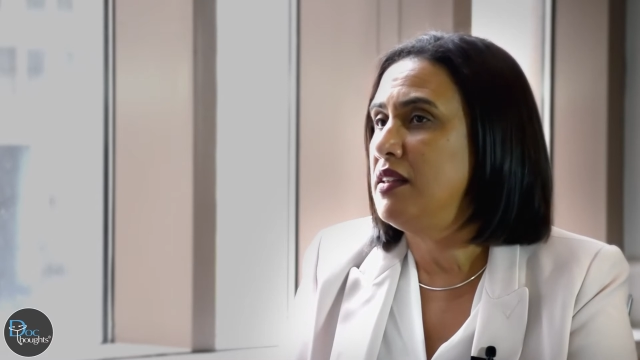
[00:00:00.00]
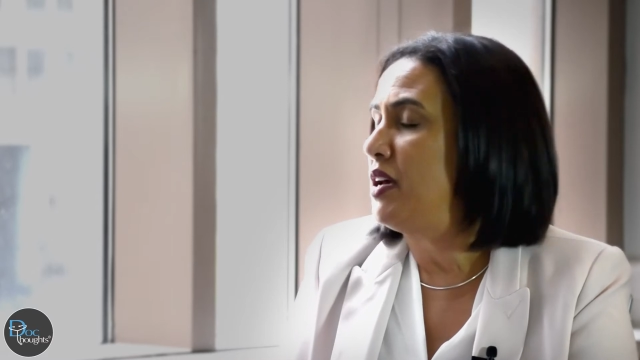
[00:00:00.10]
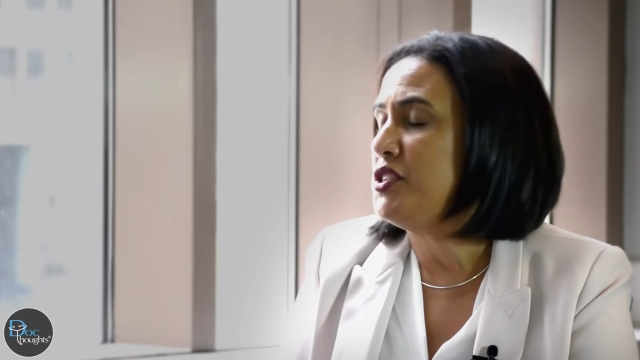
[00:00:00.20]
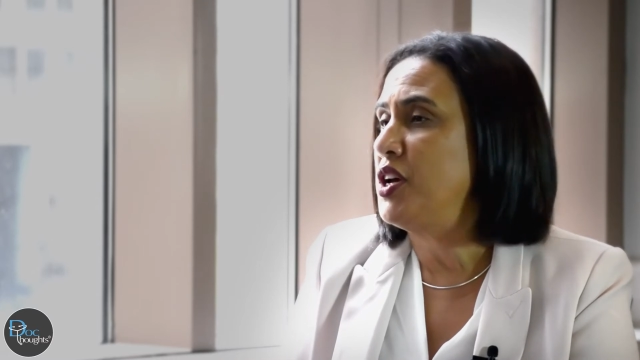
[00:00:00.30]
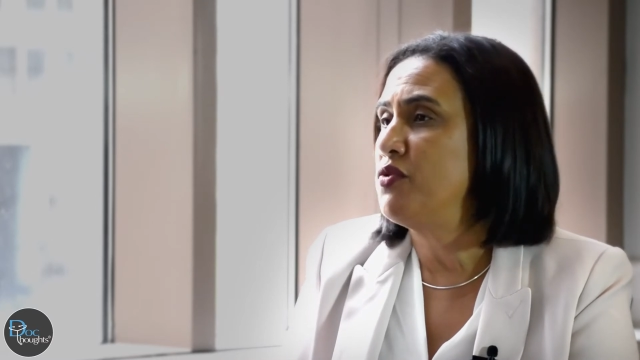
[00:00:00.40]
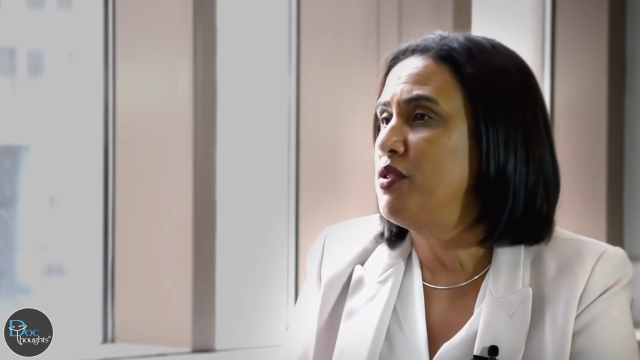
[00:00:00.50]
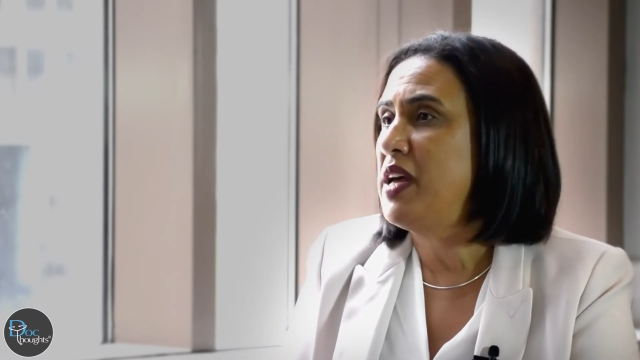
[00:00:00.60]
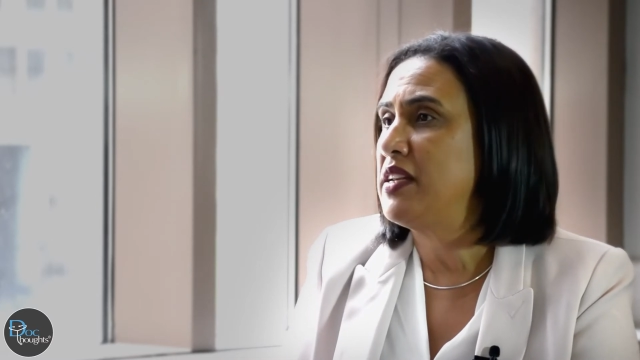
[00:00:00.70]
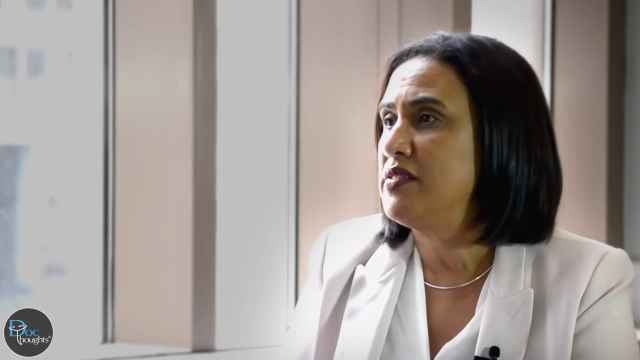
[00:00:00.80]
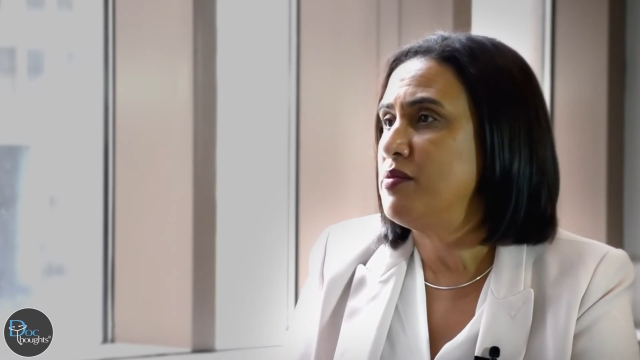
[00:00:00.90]
a general
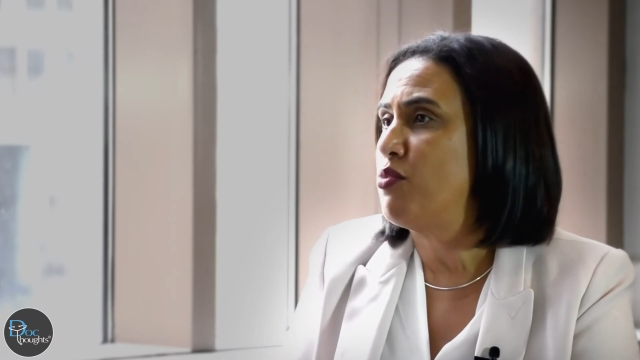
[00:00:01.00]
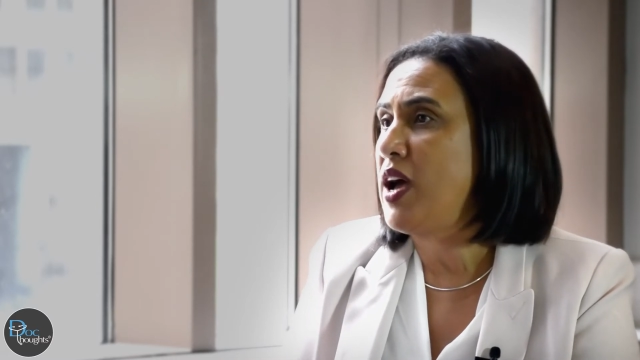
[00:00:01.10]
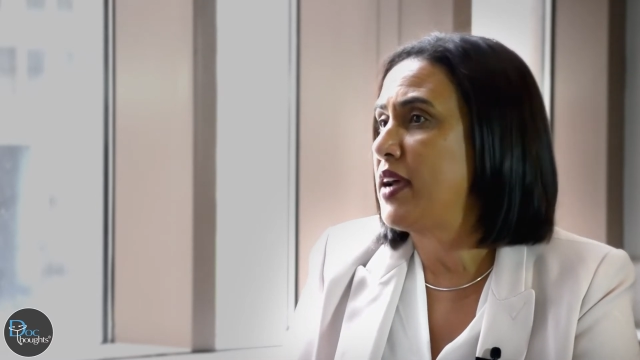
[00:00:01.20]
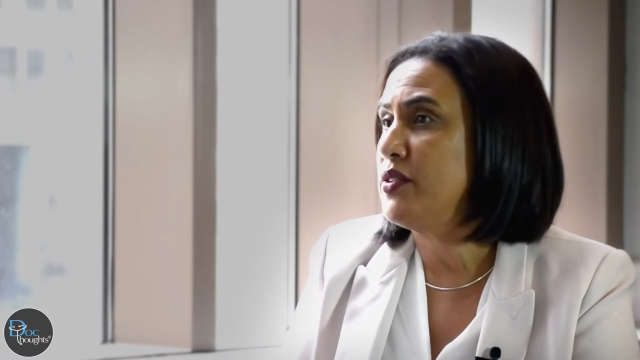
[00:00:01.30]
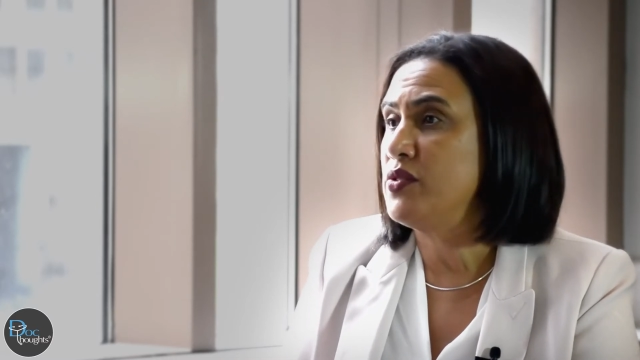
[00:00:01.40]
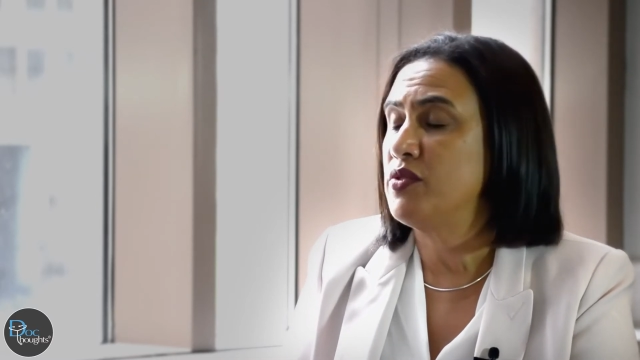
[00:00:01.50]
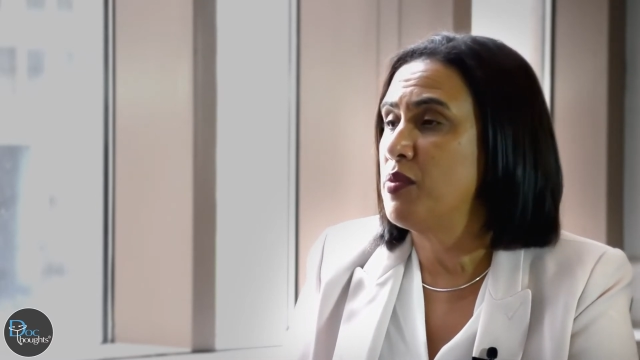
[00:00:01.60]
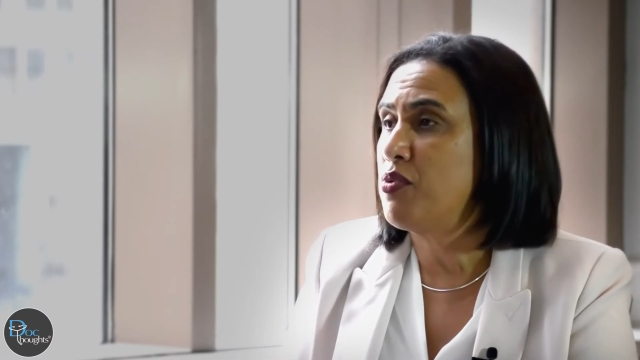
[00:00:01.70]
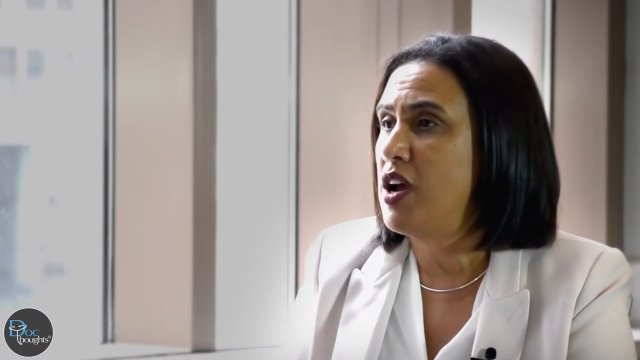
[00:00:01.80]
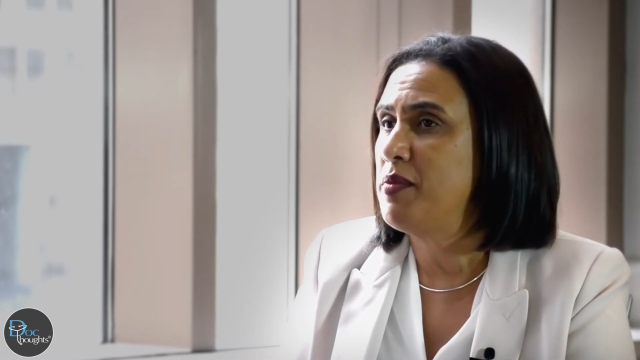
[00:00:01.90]
medicine practice or in a
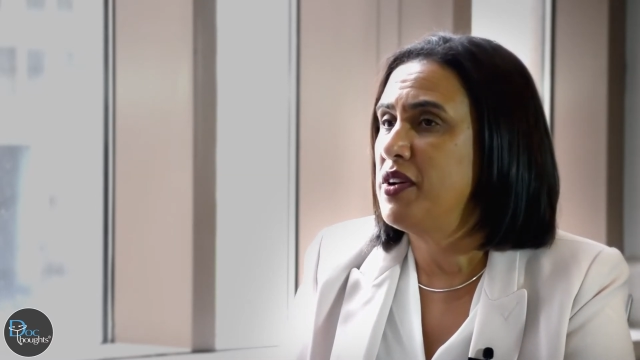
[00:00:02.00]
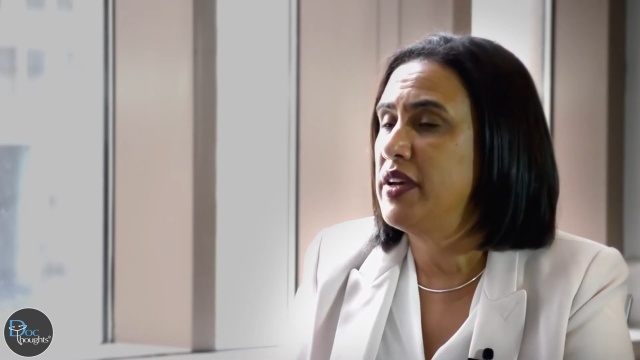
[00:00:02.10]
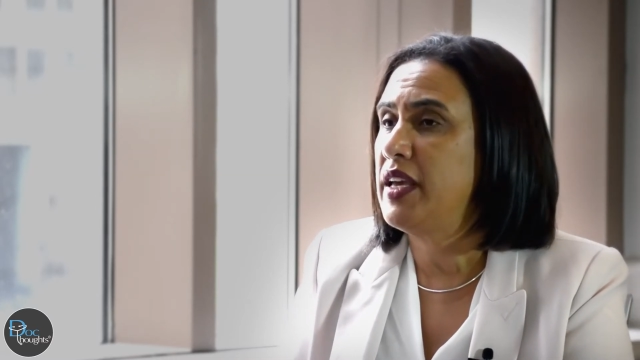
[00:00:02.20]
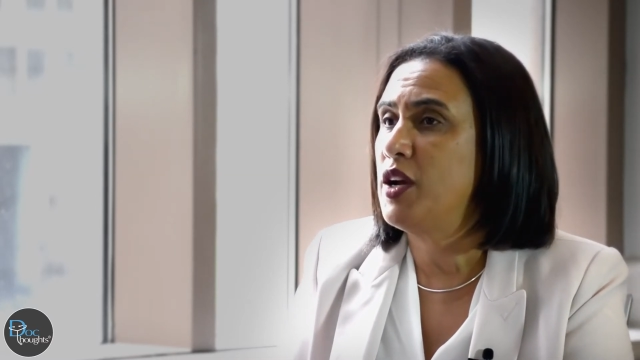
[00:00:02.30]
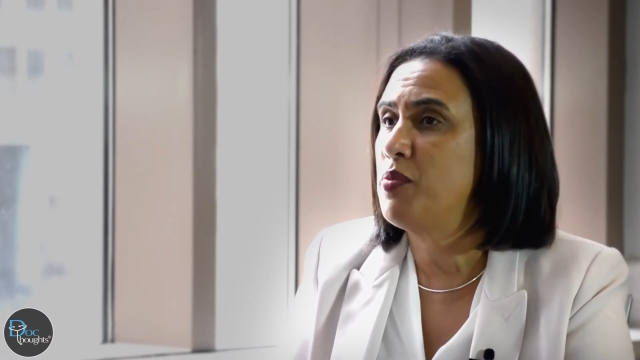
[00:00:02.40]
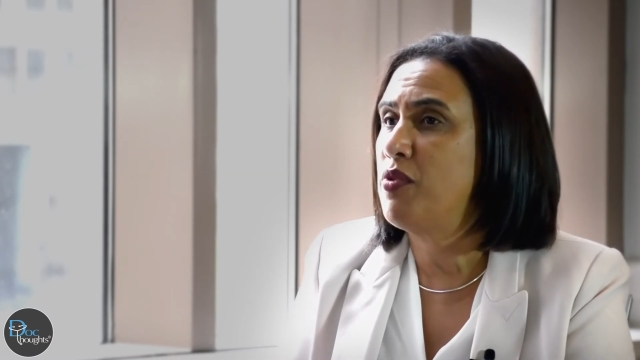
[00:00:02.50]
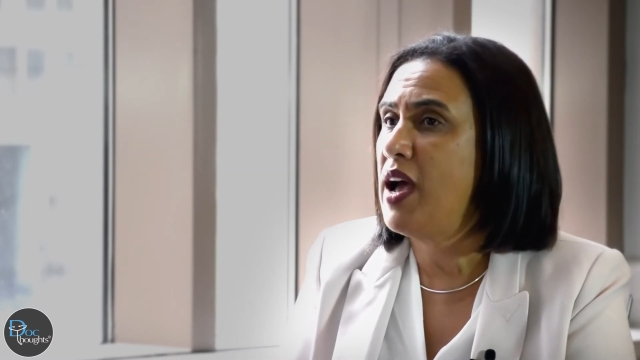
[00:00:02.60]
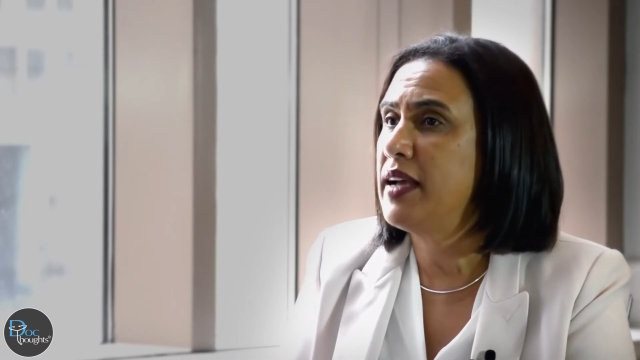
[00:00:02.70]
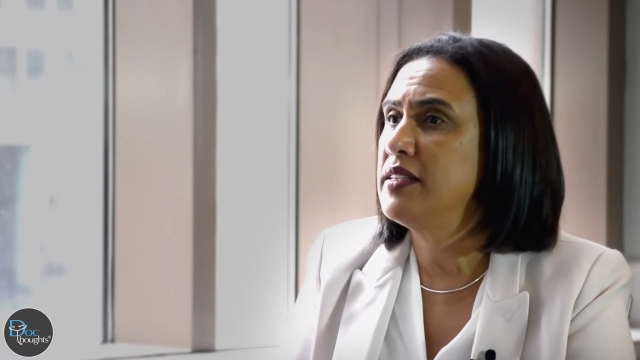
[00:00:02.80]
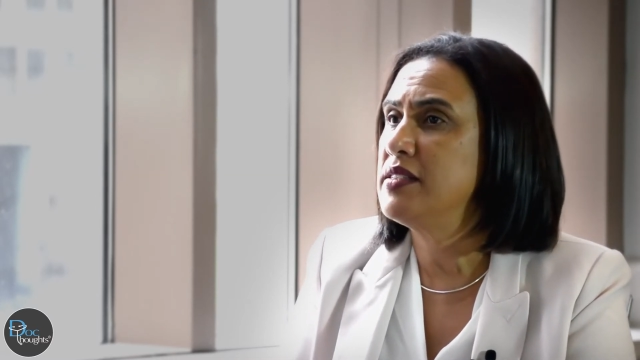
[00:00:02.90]
primary care
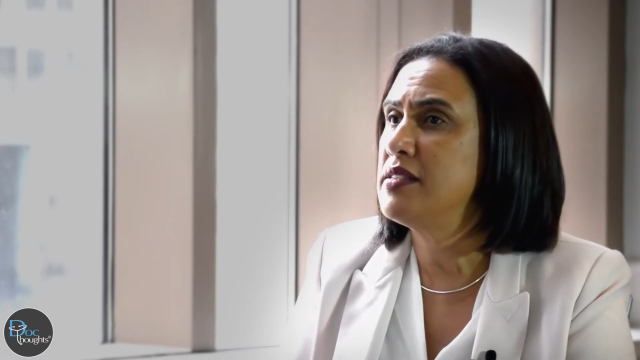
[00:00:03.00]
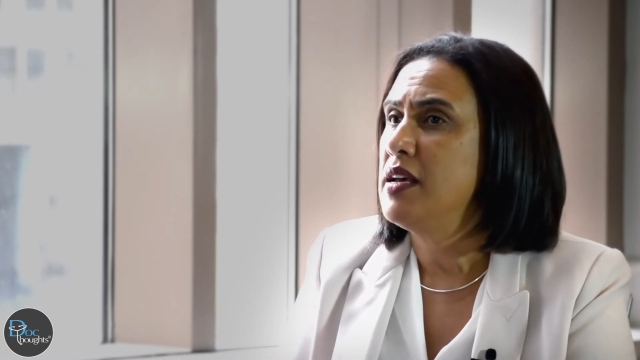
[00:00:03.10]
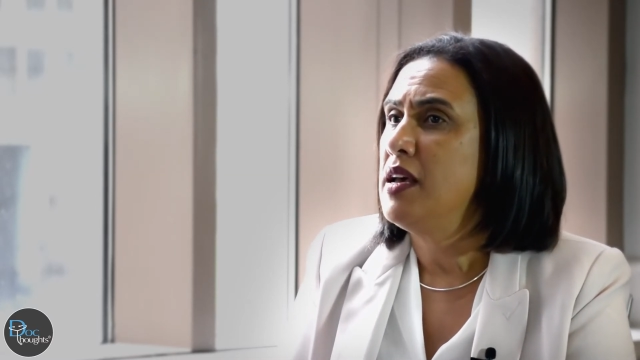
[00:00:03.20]
practice